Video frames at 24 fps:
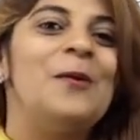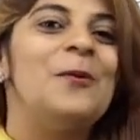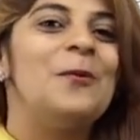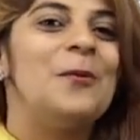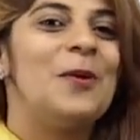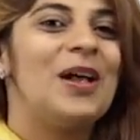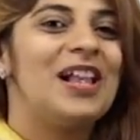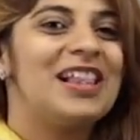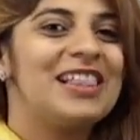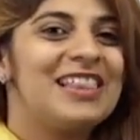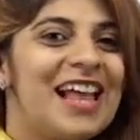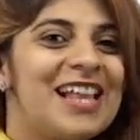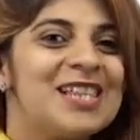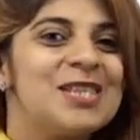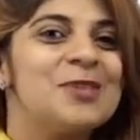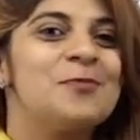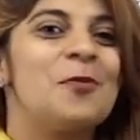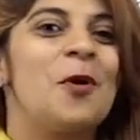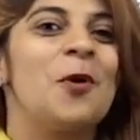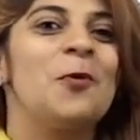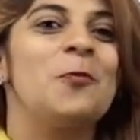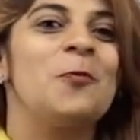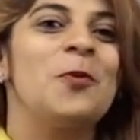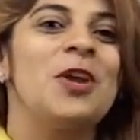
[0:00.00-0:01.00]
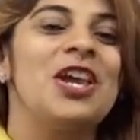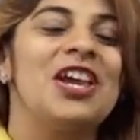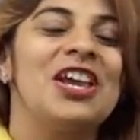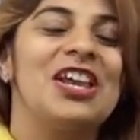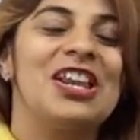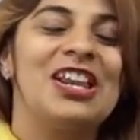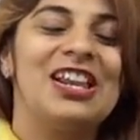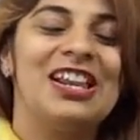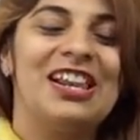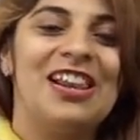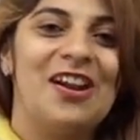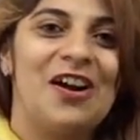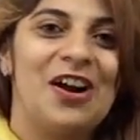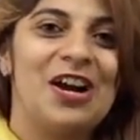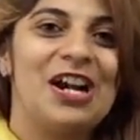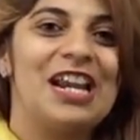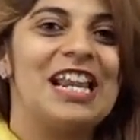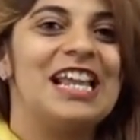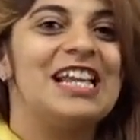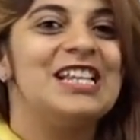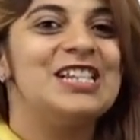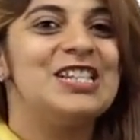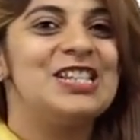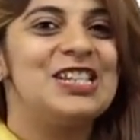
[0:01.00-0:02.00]
Well, that's what we are going to
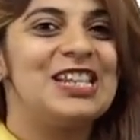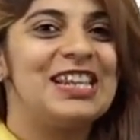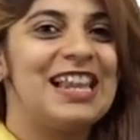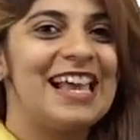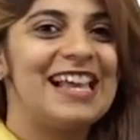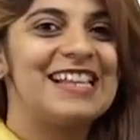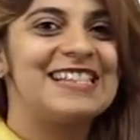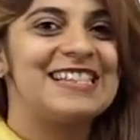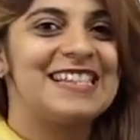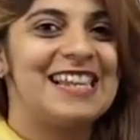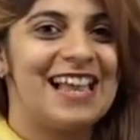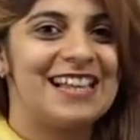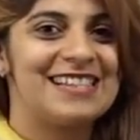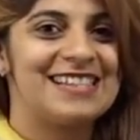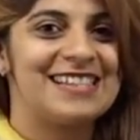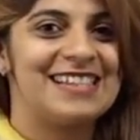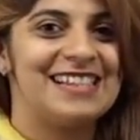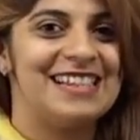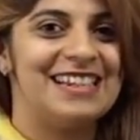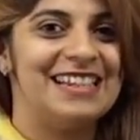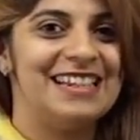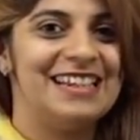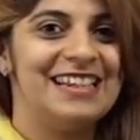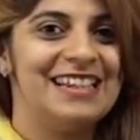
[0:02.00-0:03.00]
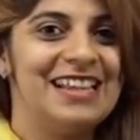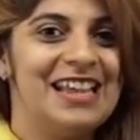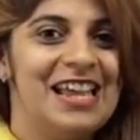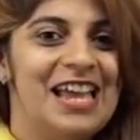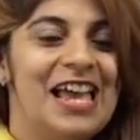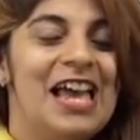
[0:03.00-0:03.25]
learn in today's lesson.